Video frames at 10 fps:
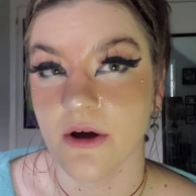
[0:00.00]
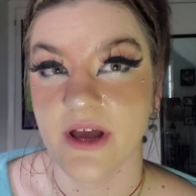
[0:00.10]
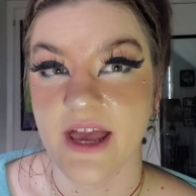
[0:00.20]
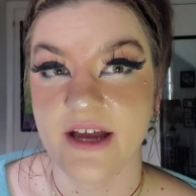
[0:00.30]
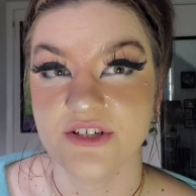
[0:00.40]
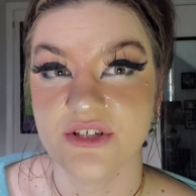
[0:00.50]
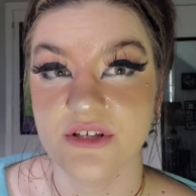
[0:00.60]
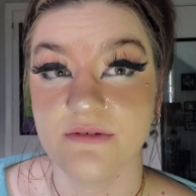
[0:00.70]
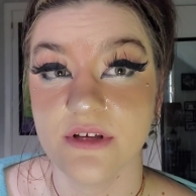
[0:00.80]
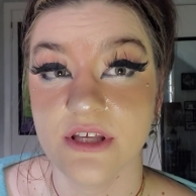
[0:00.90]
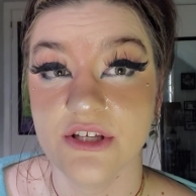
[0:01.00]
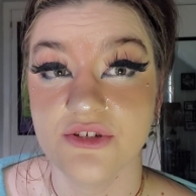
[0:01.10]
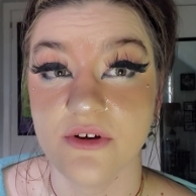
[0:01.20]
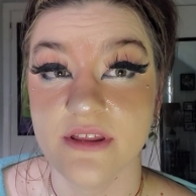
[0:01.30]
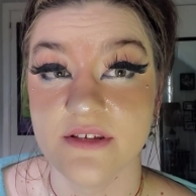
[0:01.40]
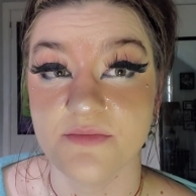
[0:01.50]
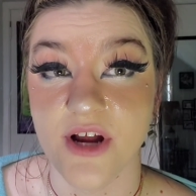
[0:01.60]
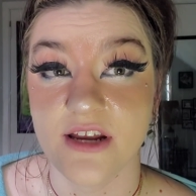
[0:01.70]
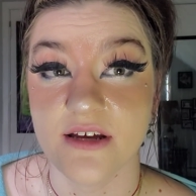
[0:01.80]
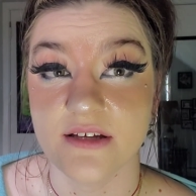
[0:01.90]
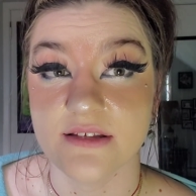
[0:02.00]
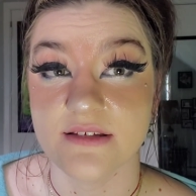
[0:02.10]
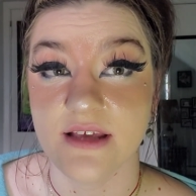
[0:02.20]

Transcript: actually really enjoy this product.